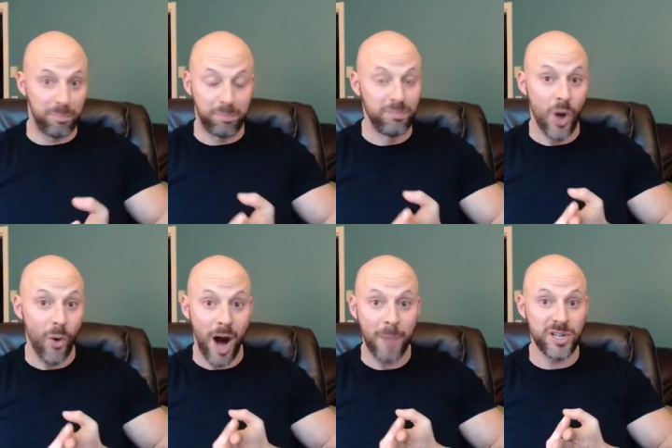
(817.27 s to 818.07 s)
no
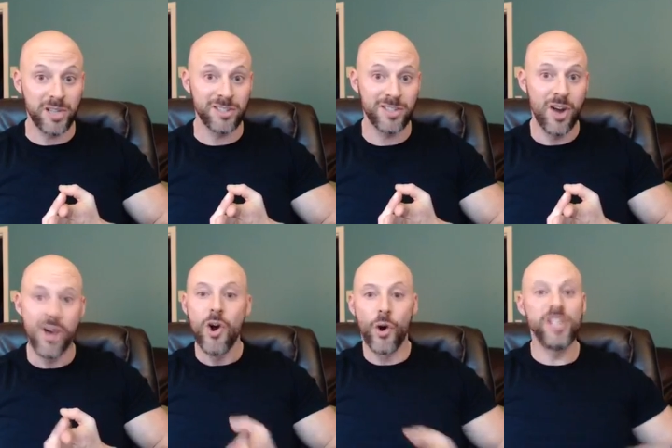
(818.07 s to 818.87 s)
options,
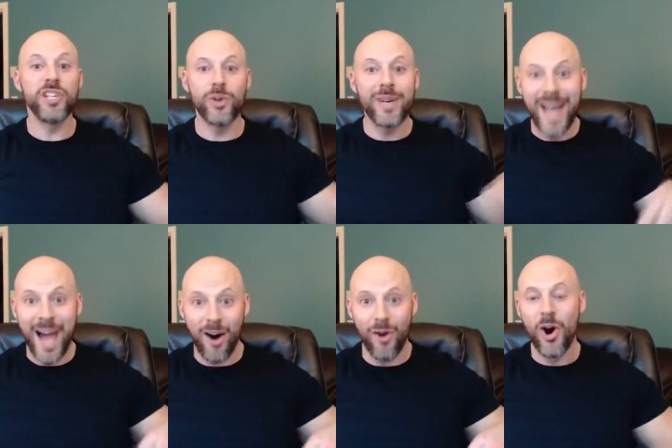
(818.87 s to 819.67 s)
or you can do it
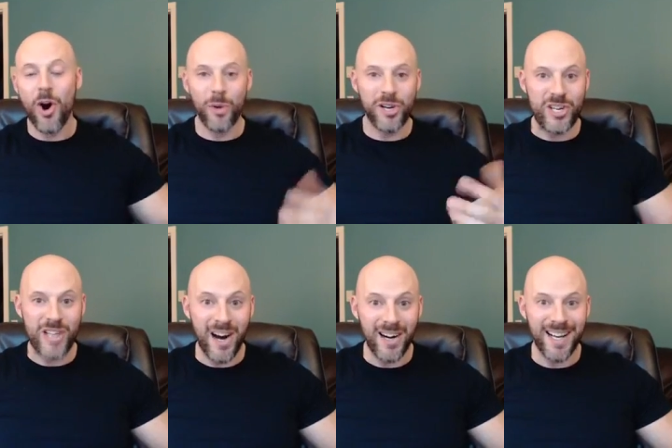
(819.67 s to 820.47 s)
now while you're
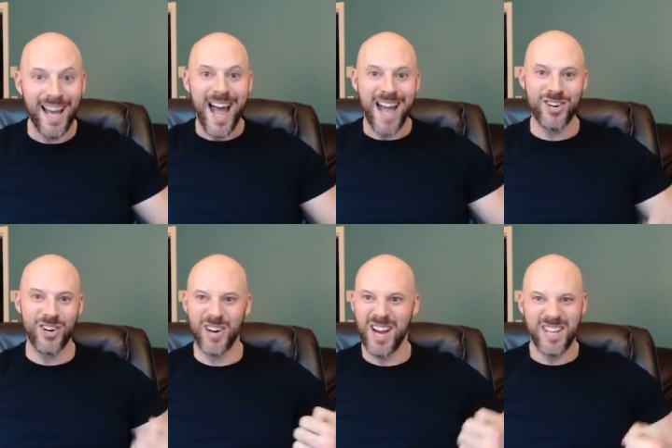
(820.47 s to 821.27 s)
young and
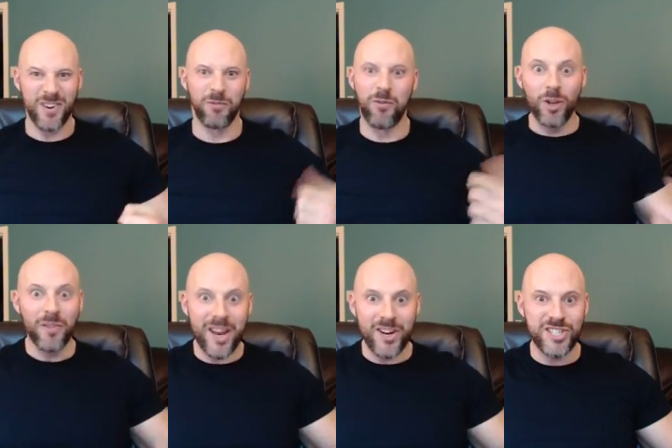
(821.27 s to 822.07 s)
you're full of
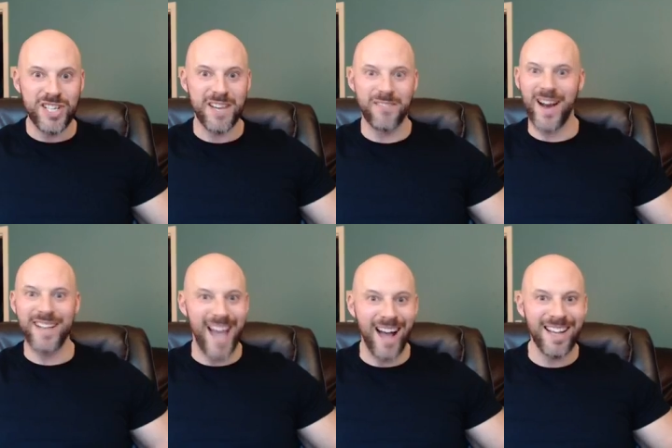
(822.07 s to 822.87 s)
energy and
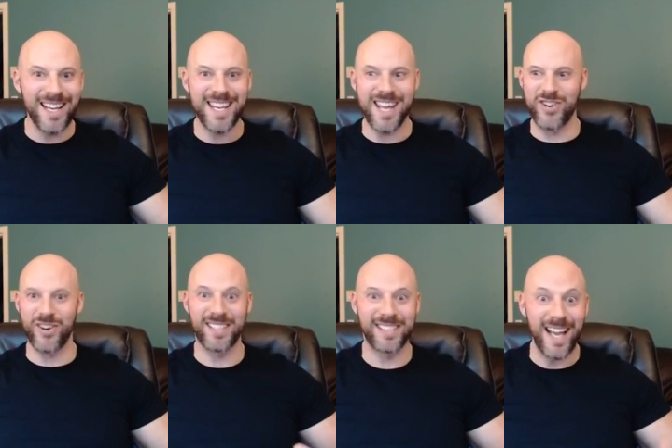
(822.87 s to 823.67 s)
vitality and you're
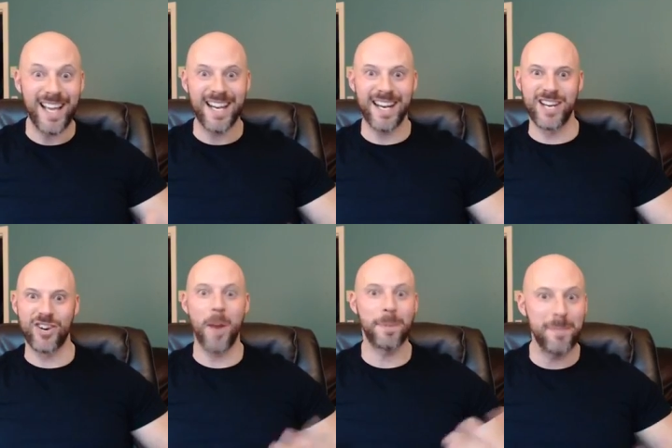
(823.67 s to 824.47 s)
excited and
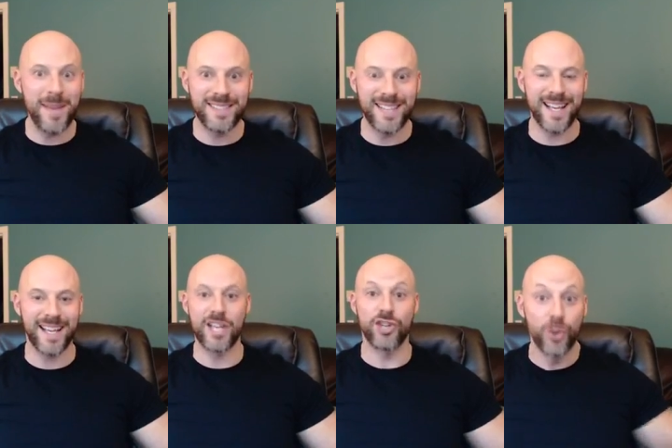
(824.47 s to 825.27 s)
you're optimistic,
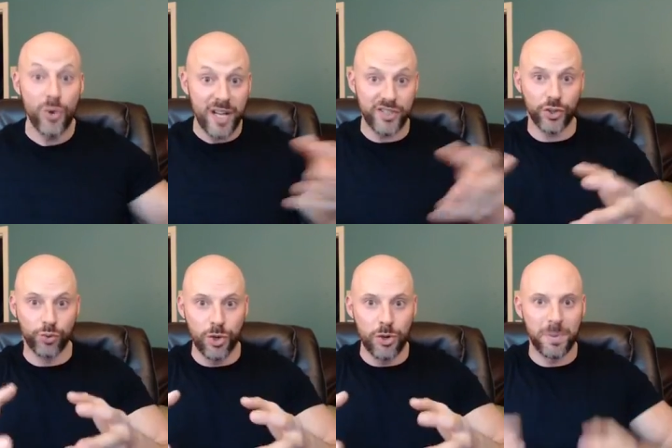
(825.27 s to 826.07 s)
and you do it as a
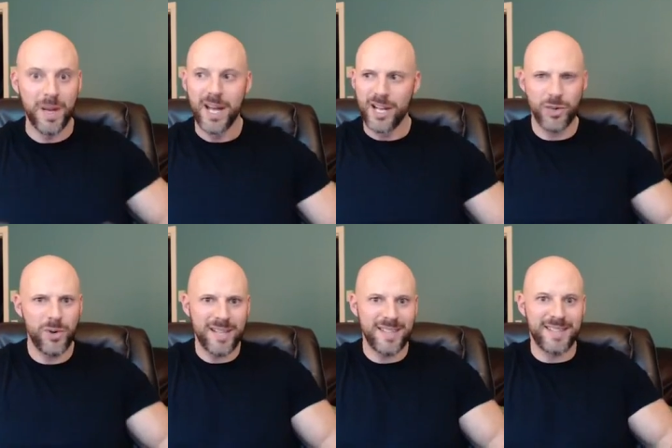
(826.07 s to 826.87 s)
group. Do it
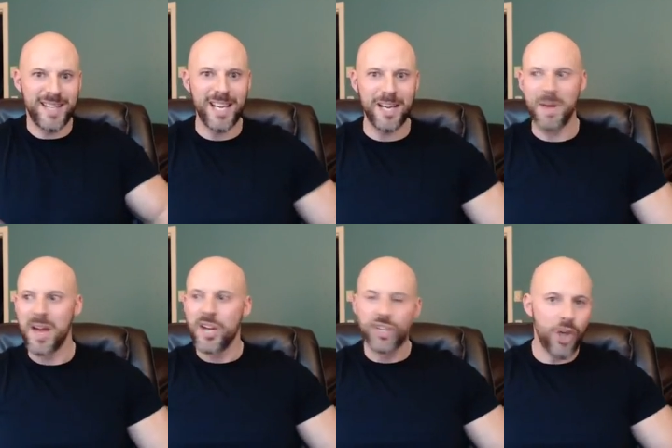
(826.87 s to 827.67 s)
as a team.
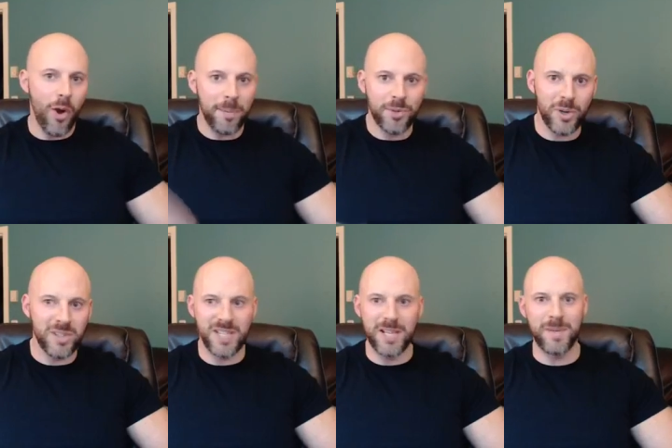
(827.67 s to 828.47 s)
Show up to our
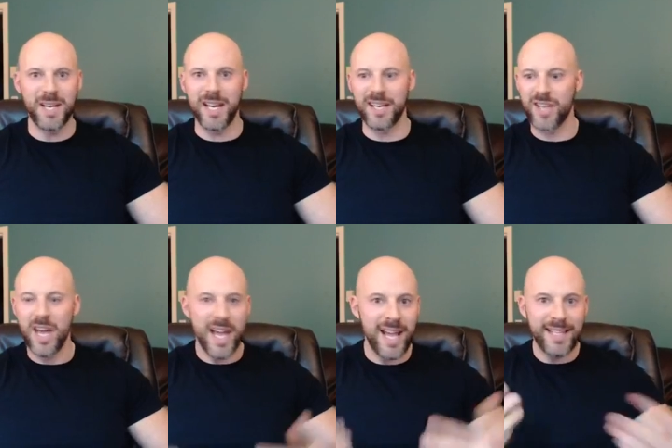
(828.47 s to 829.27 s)
team meetings.
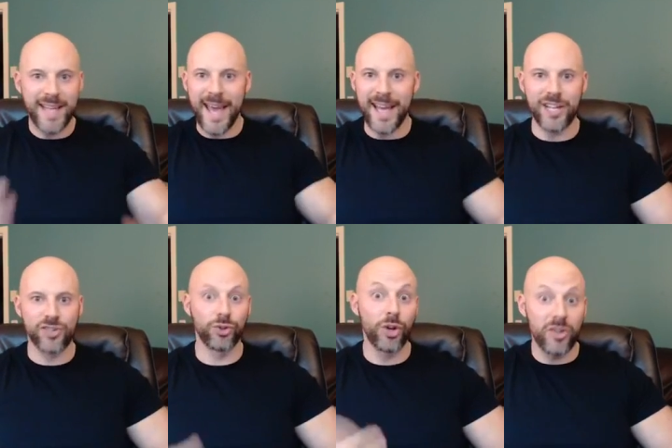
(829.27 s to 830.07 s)
Engage.
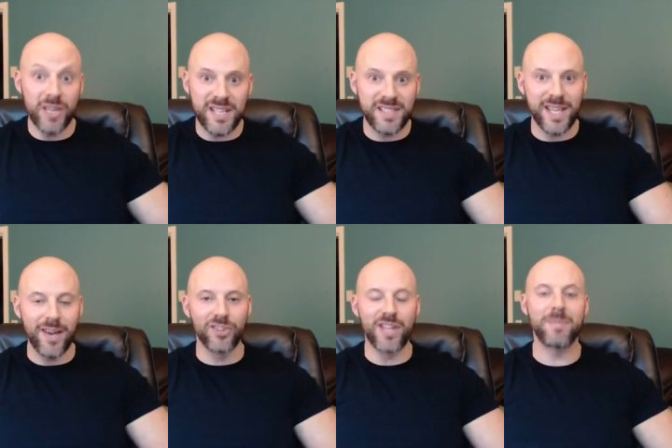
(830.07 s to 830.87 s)
Learn these
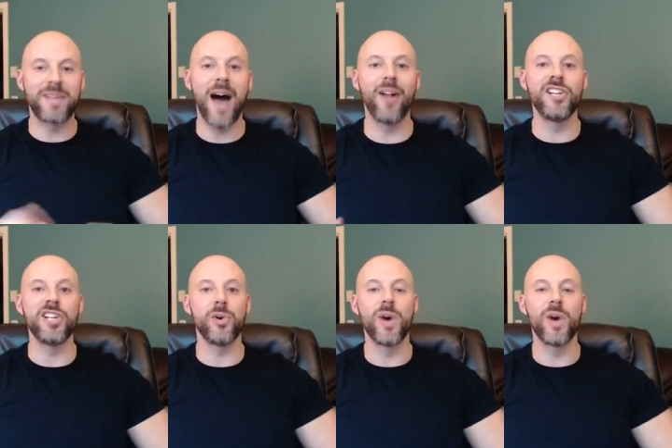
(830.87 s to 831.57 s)
skills. I'm telling you,